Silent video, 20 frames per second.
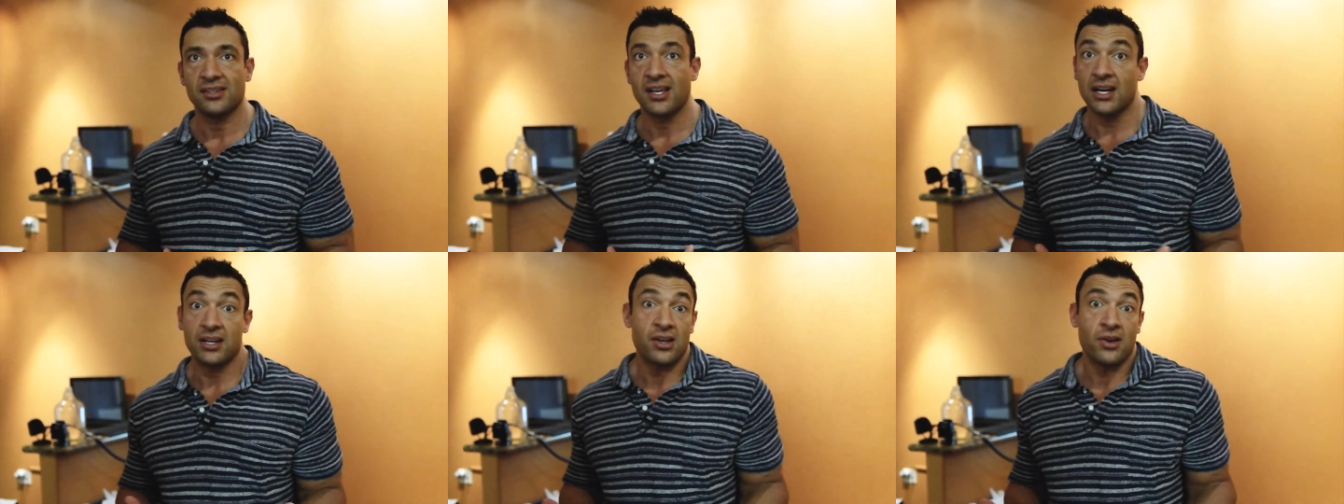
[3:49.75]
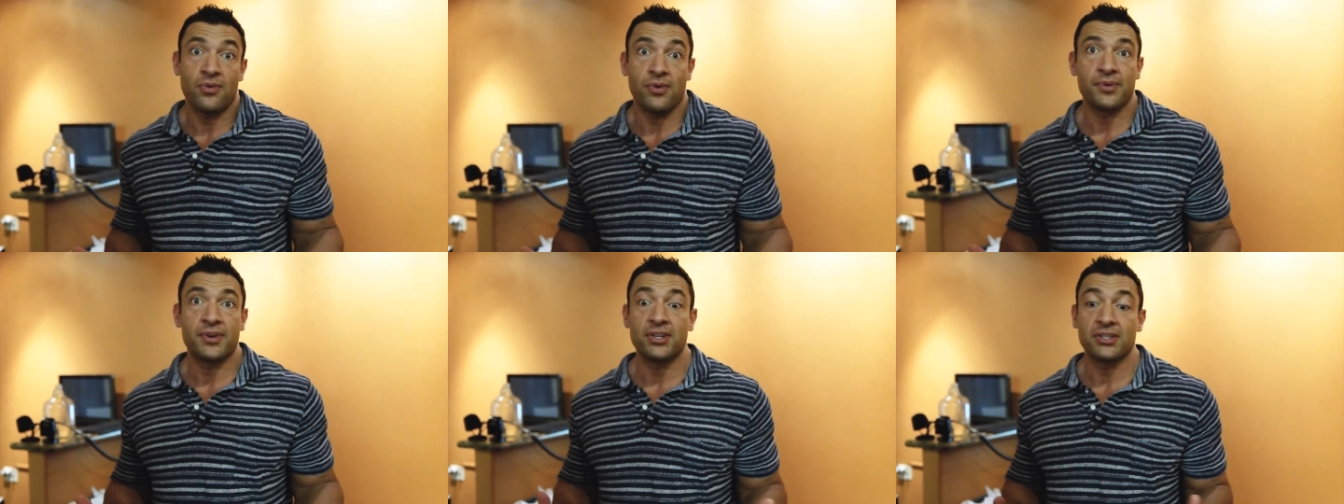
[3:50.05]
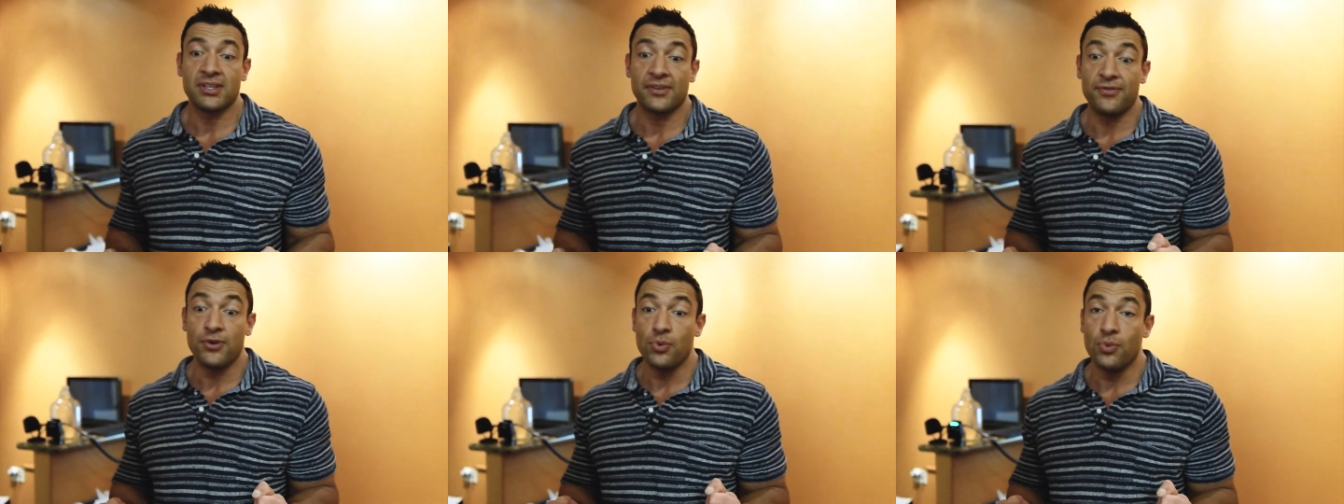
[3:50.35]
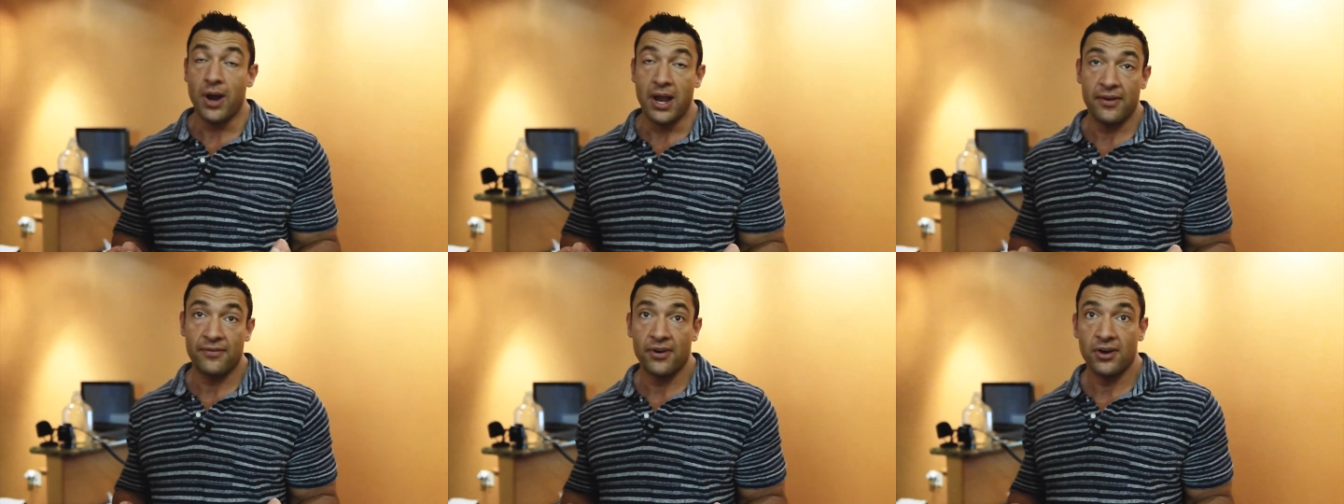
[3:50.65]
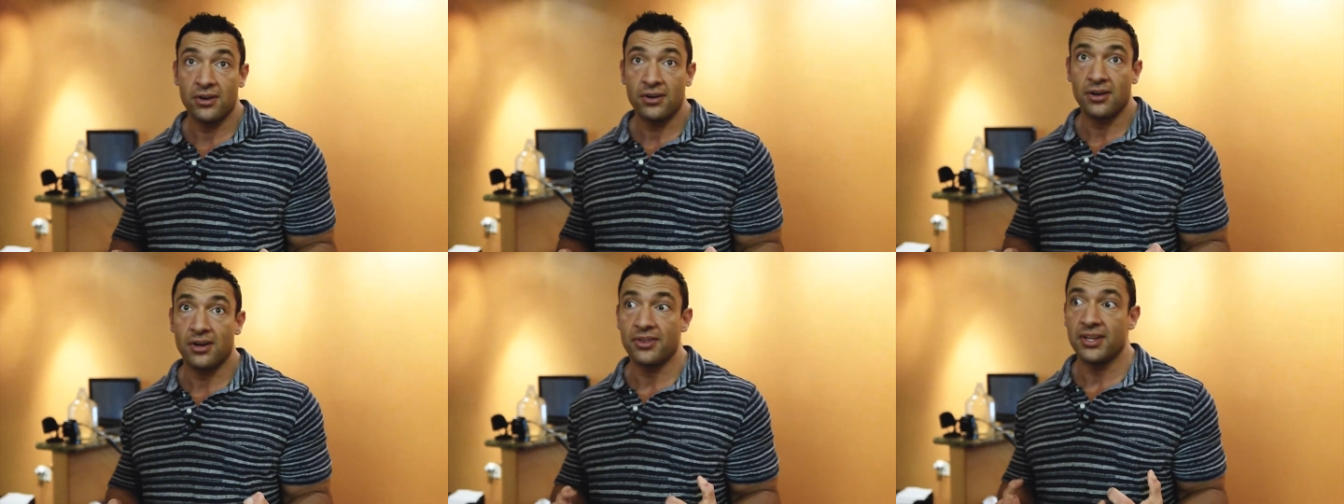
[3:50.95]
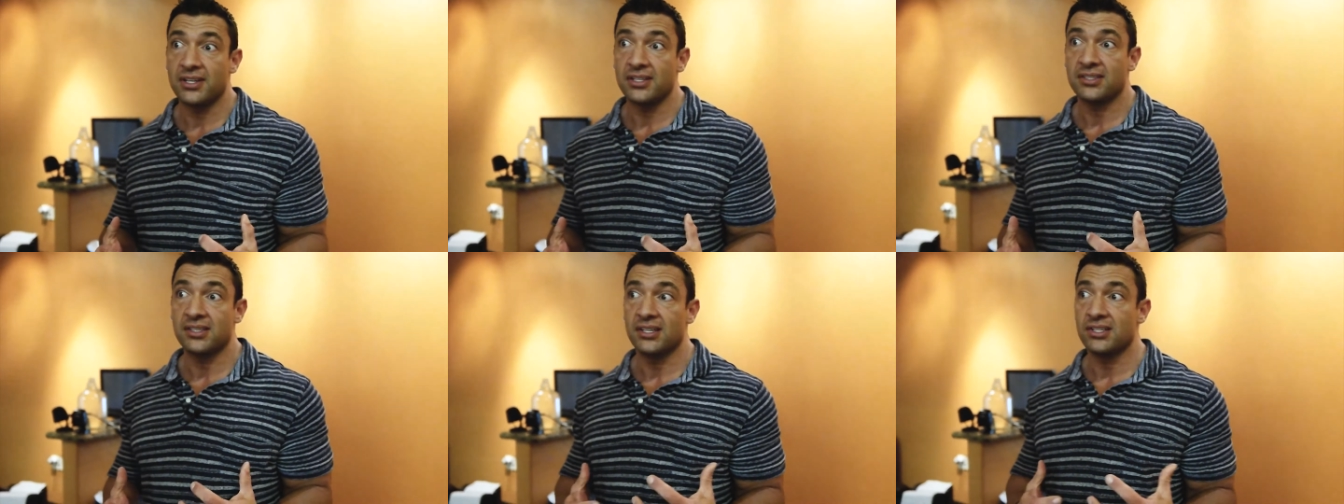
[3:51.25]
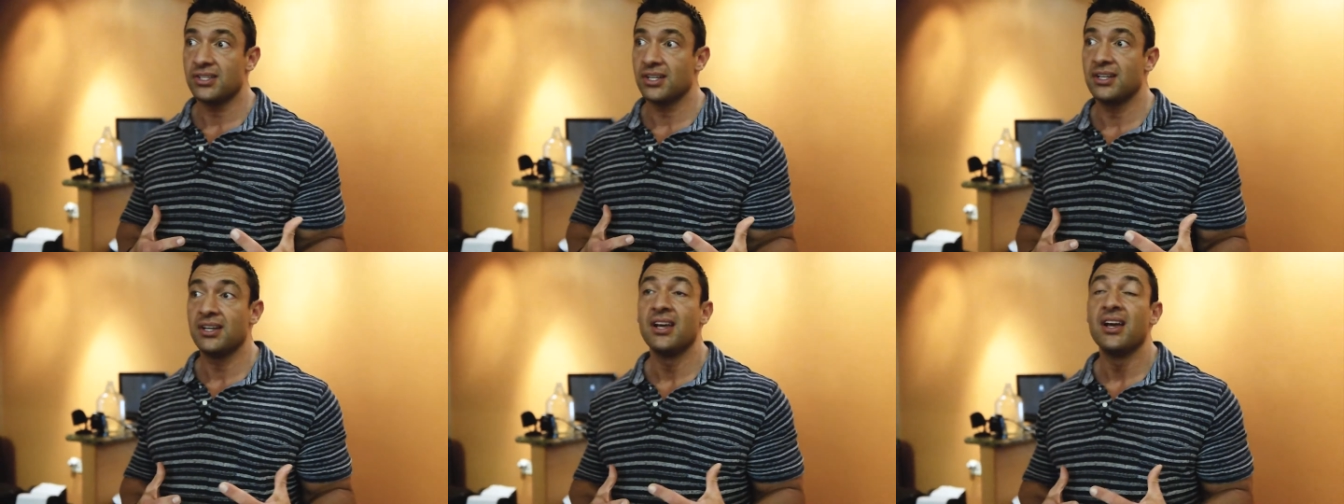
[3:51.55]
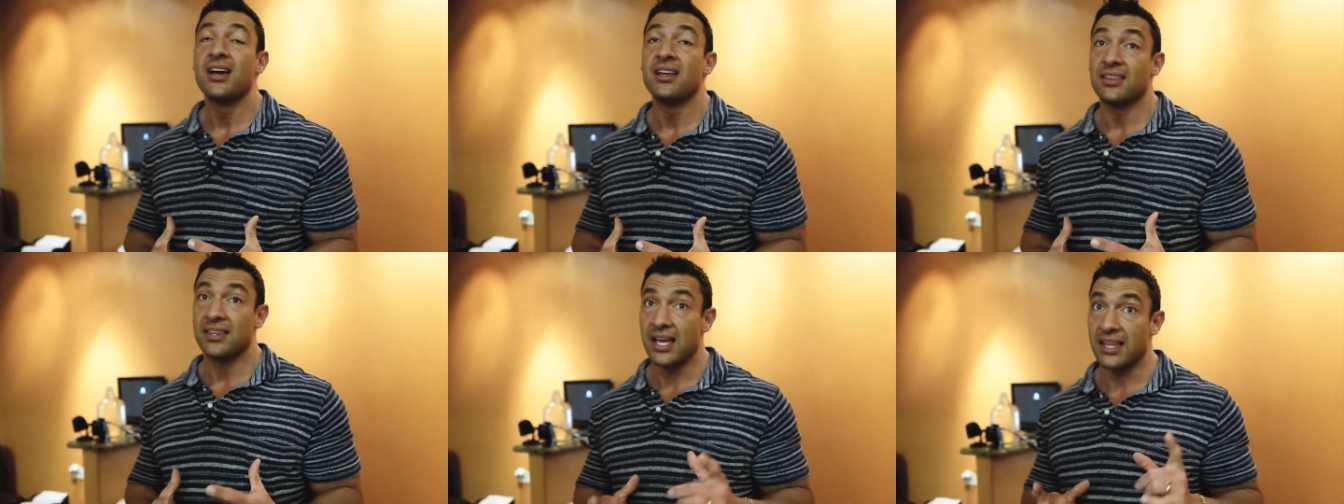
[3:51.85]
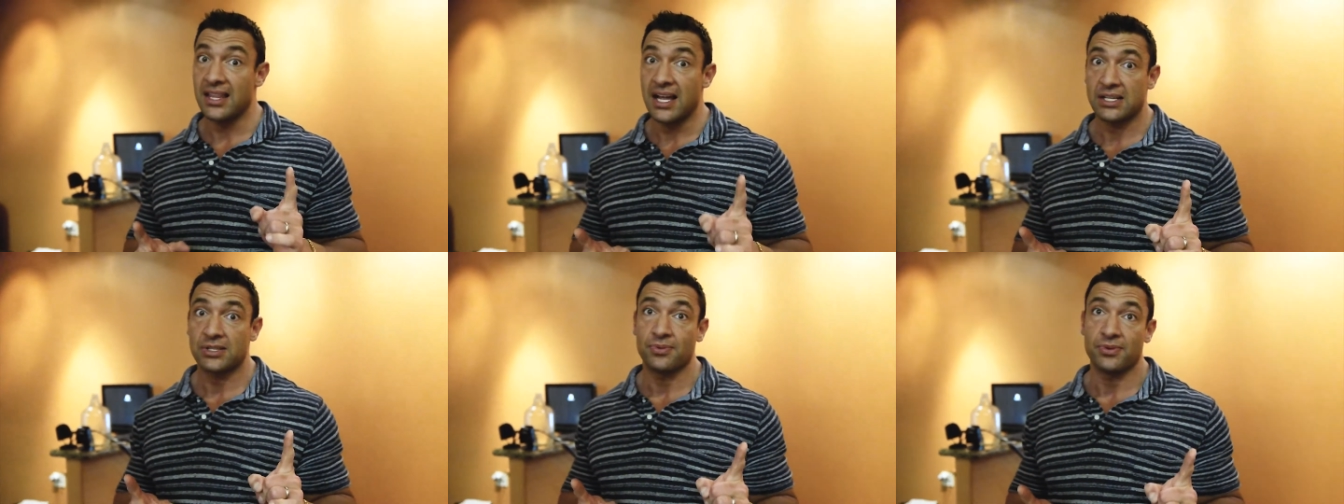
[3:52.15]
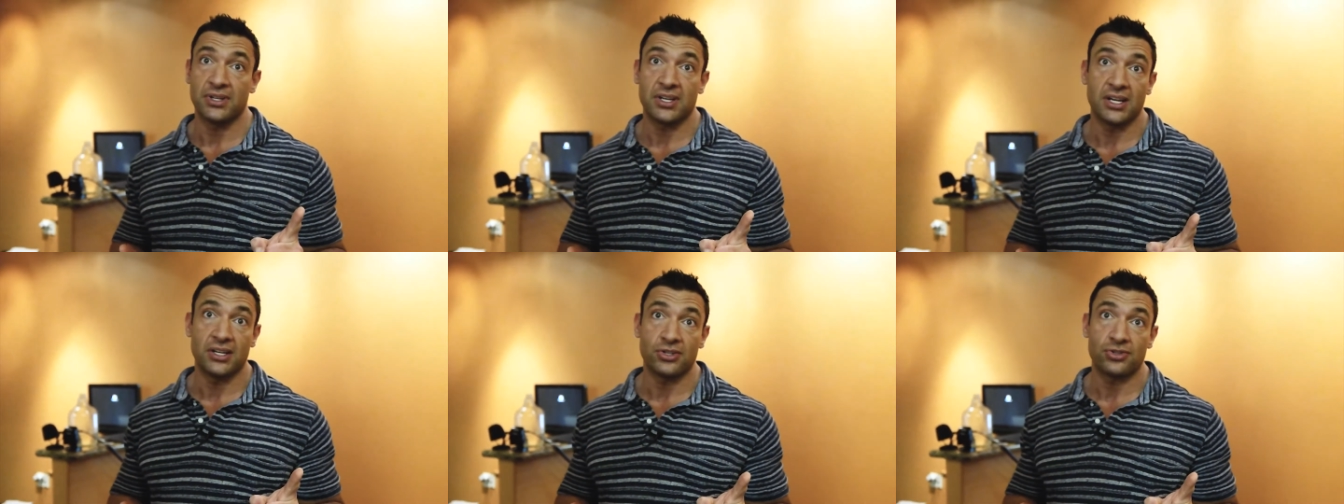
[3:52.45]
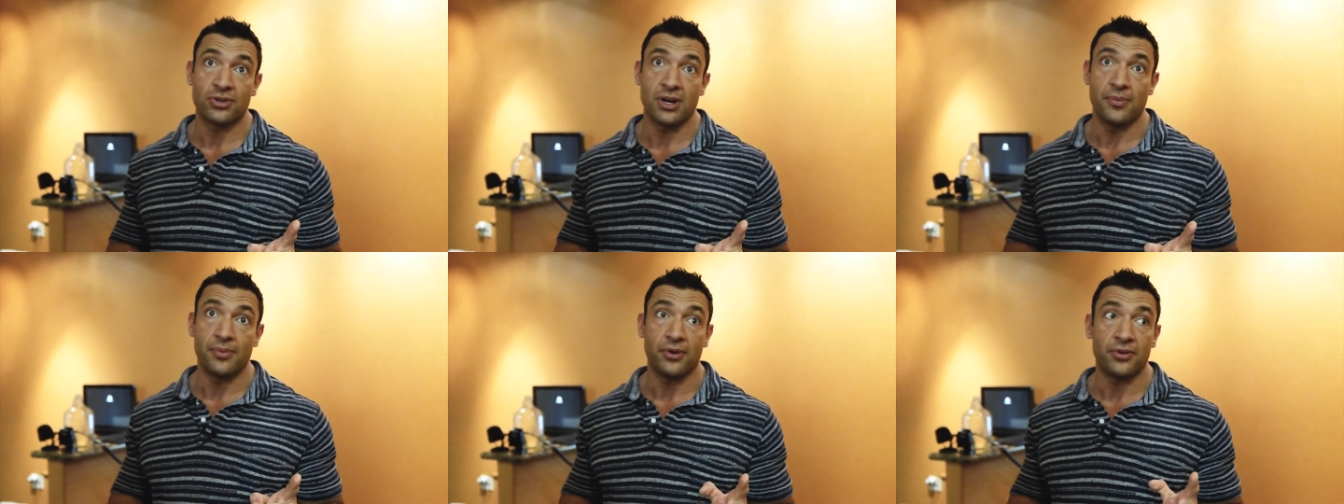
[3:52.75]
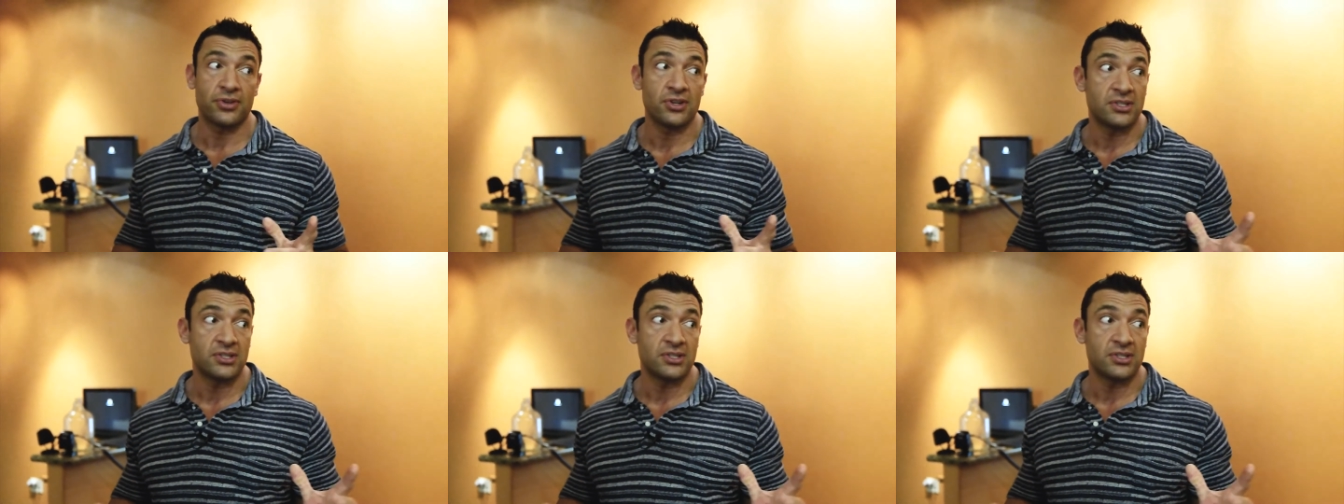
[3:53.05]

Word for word: Gotta go with it, because if you waver on the decision, then that's when you get in trouble.